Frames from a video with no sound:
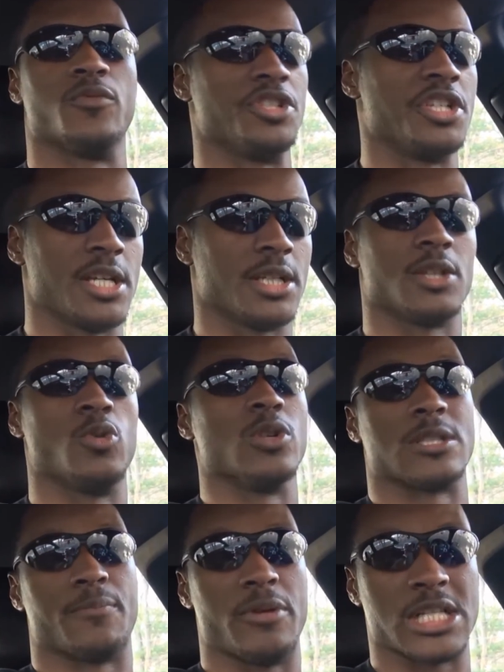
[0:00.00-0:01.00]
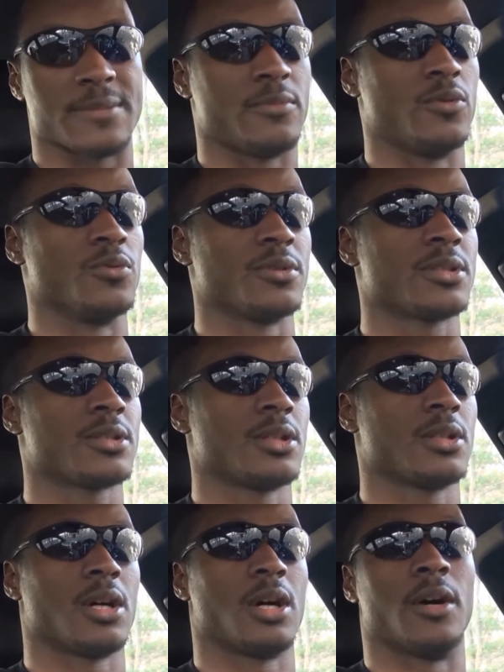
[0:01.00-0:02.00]
Regina, who was the principal
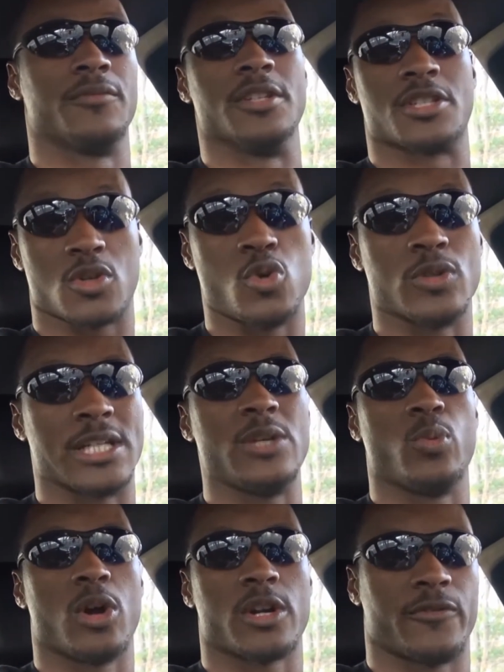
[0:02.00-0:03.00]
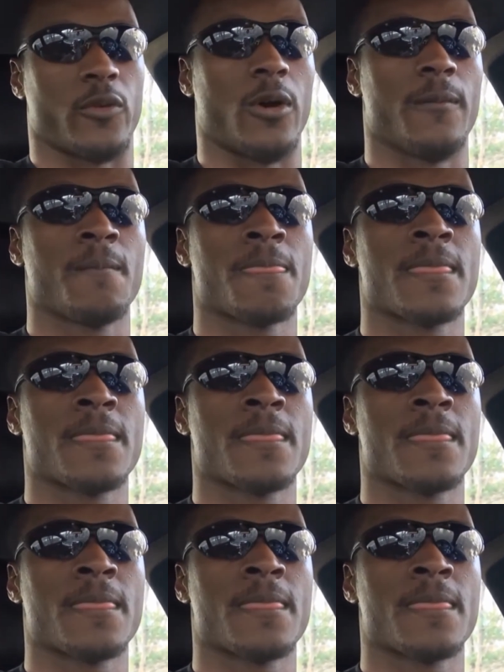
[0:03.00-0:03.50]
of the school that he worked for.